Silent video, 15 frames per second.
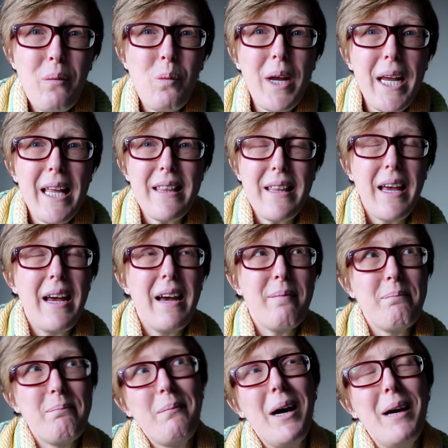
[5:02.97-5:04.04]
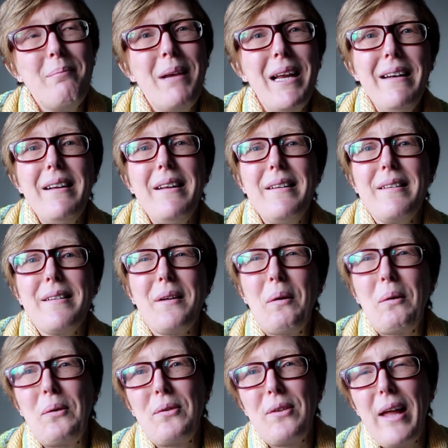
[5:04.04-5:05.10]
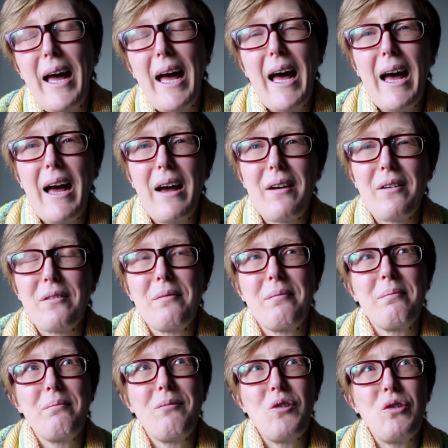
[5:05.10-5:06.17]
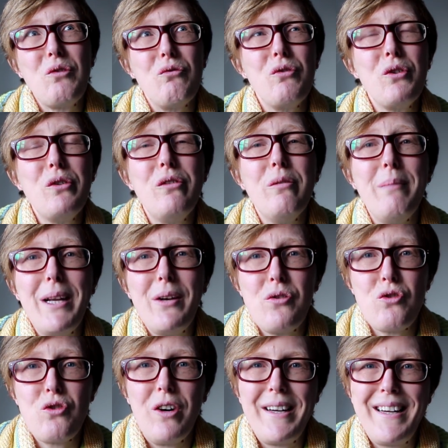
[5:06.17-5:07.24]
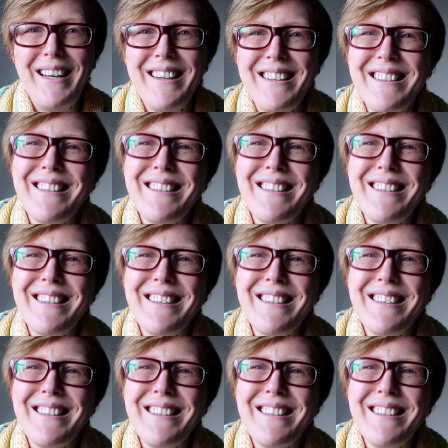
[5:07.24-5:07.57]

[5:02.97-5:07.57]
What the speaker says: aware that my mending skills are rudimentary